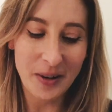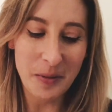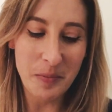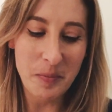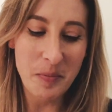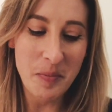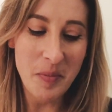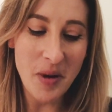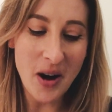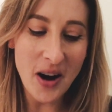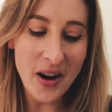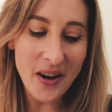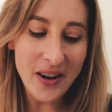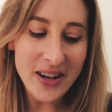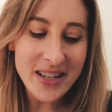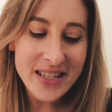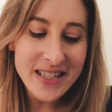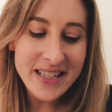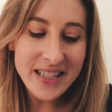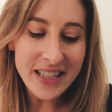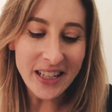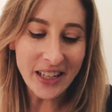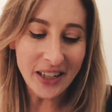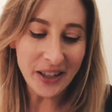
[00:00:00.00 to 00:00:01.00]
my
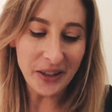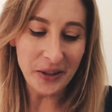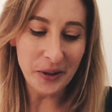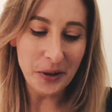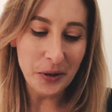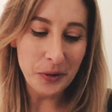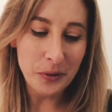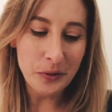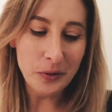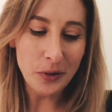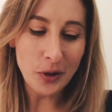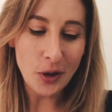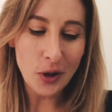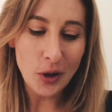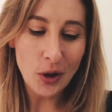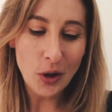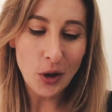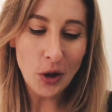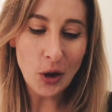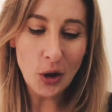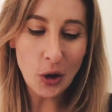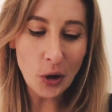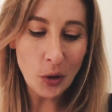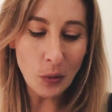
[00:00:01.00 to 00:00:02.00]
idea of
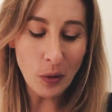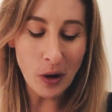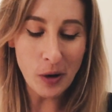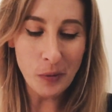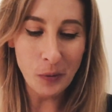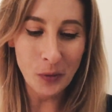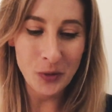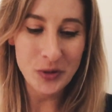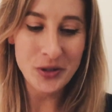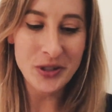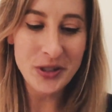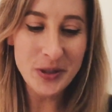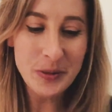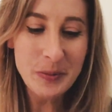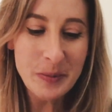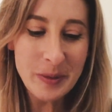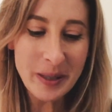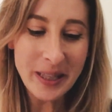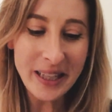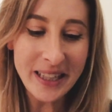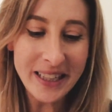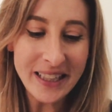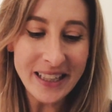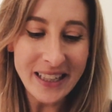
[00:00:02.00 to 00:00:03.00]
who I want to
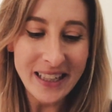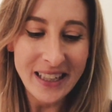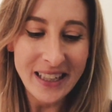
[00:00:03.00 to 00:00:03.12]
be